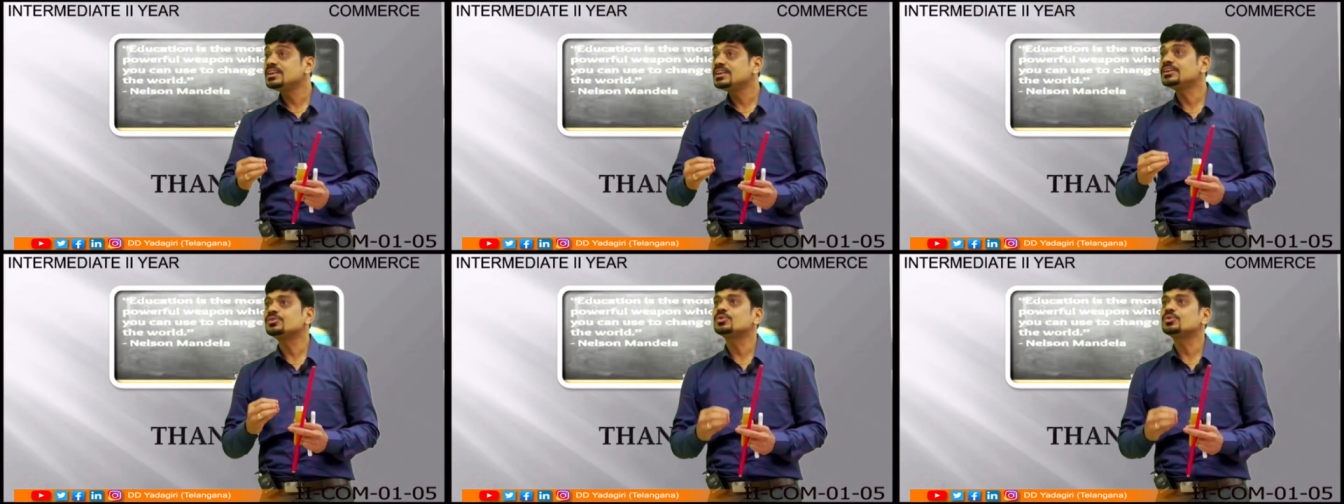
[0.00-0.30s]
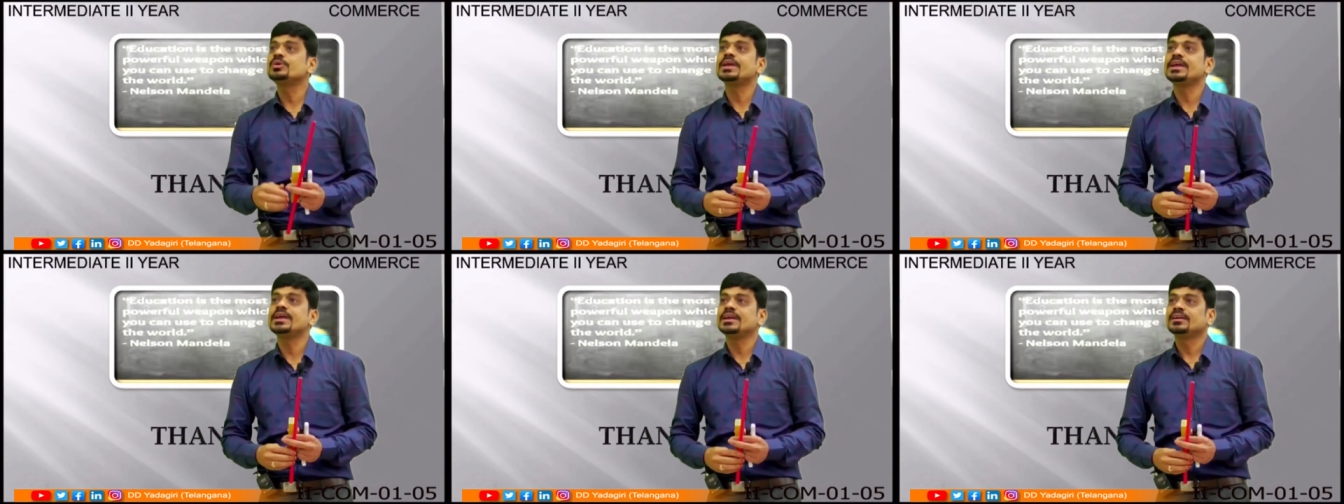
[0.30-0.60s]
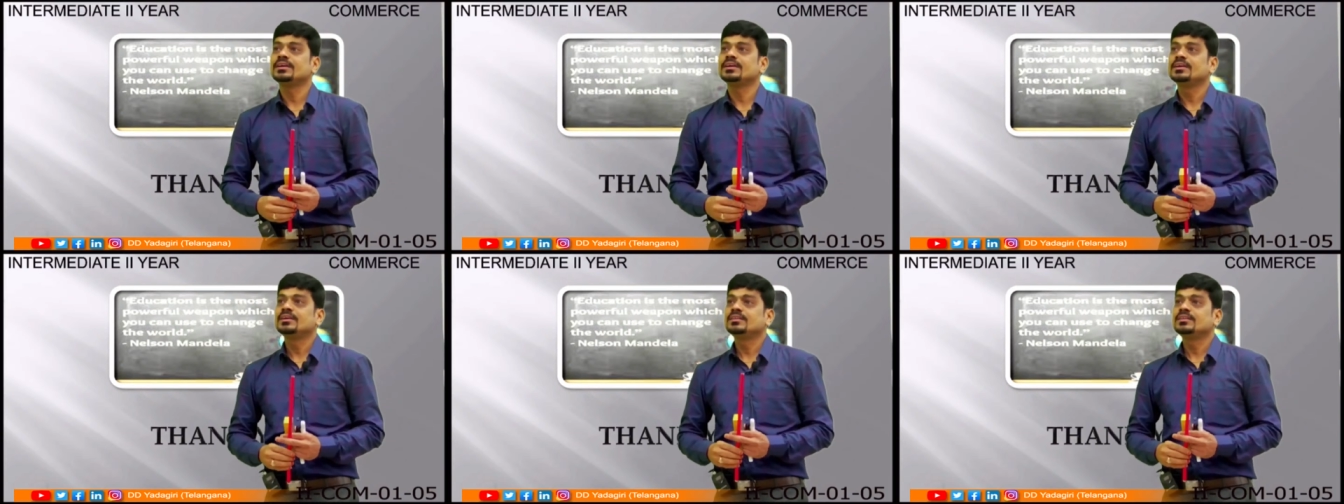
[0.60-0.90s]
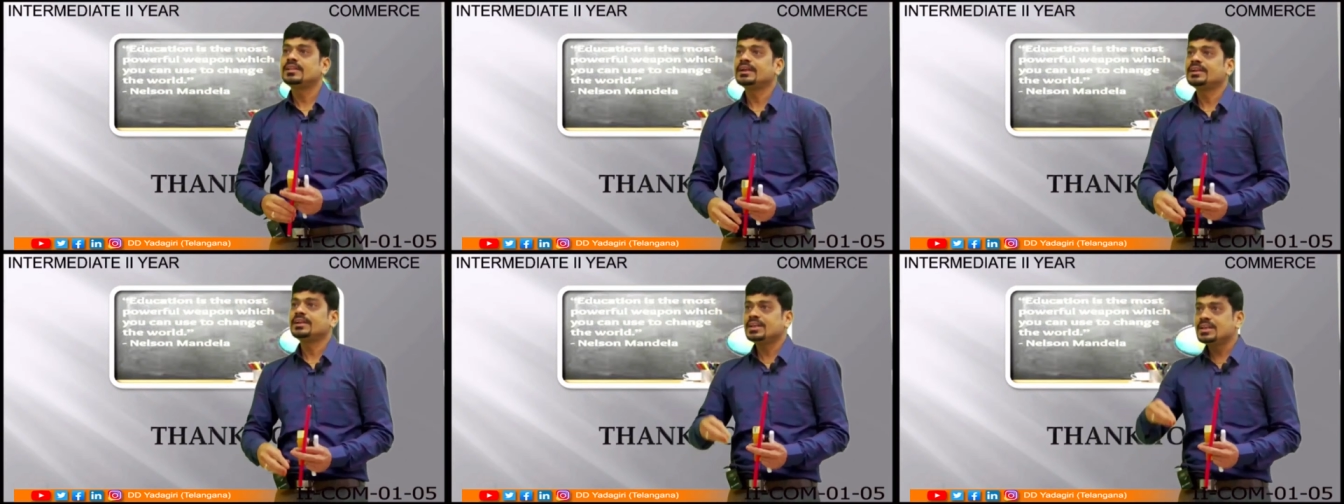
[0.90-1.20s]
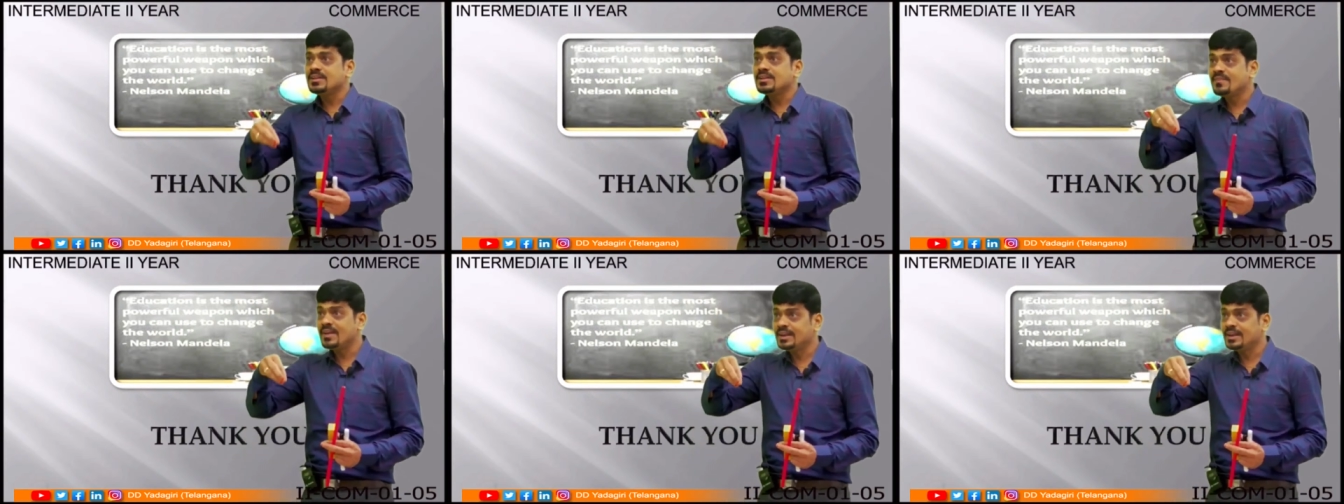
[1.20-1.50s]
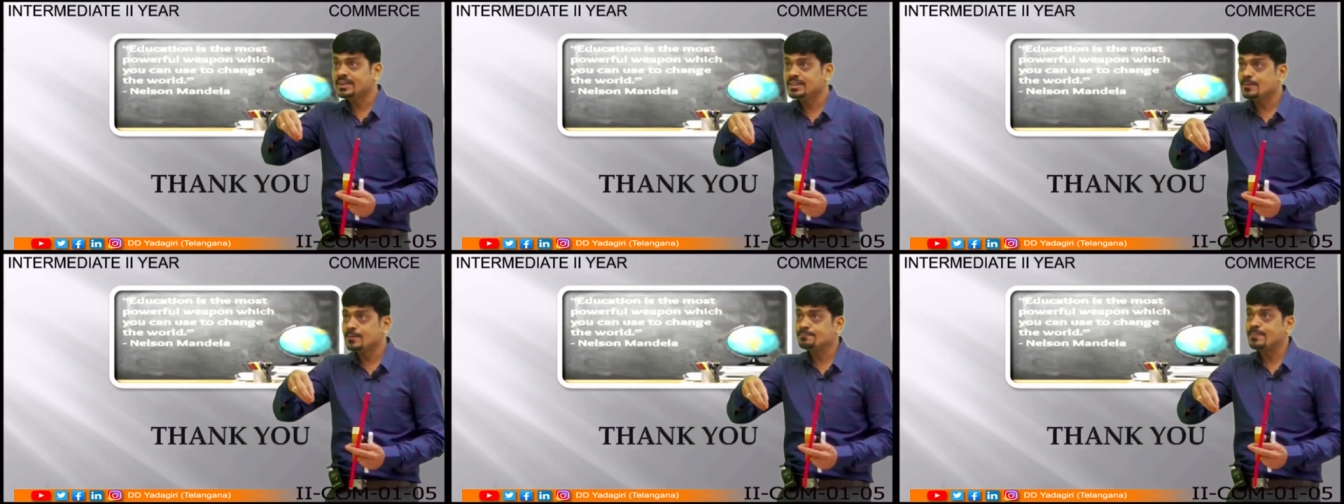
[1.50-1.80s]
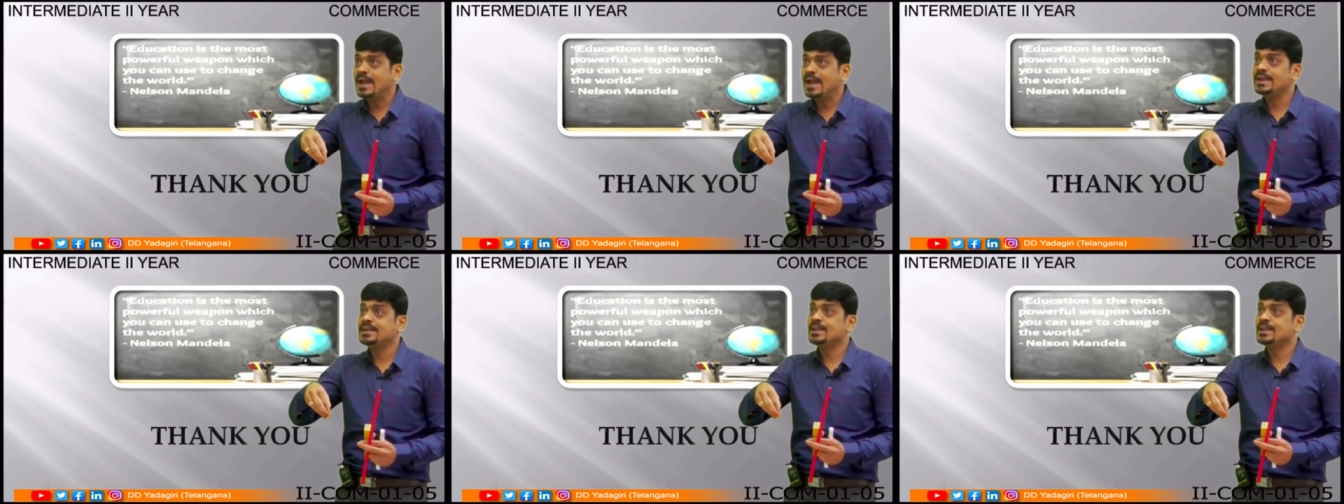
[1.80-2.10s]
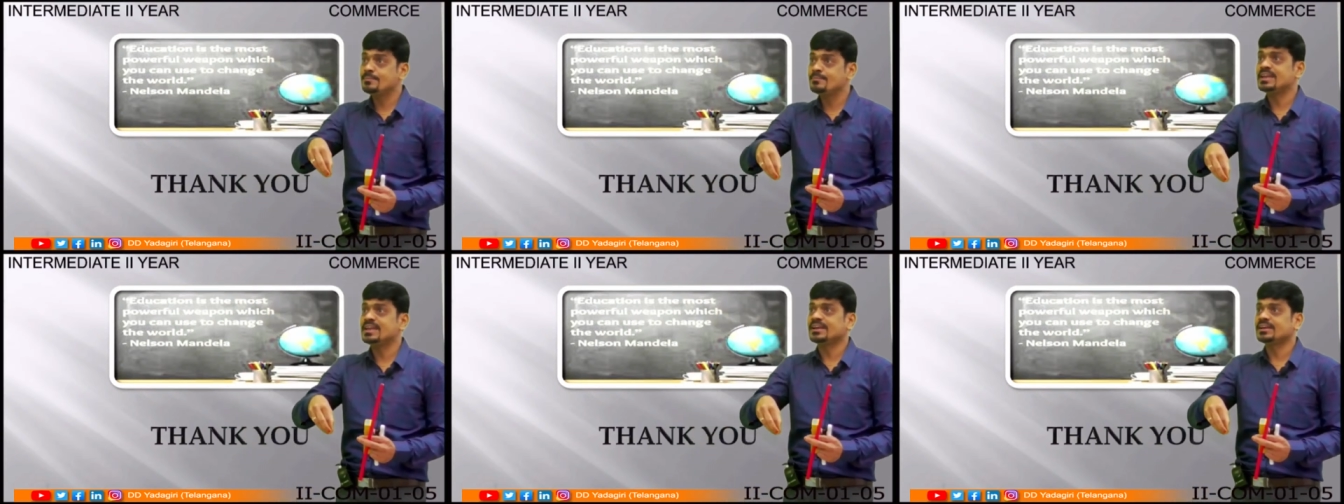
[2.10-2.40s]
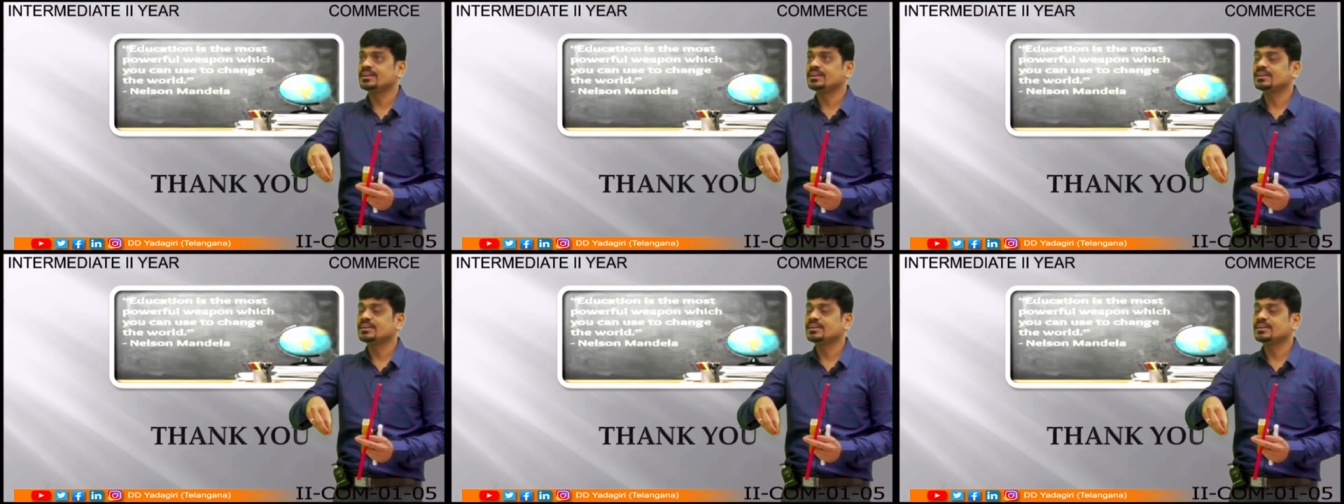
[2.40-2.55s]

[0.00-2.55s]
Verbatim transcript: today that even in the pandemic,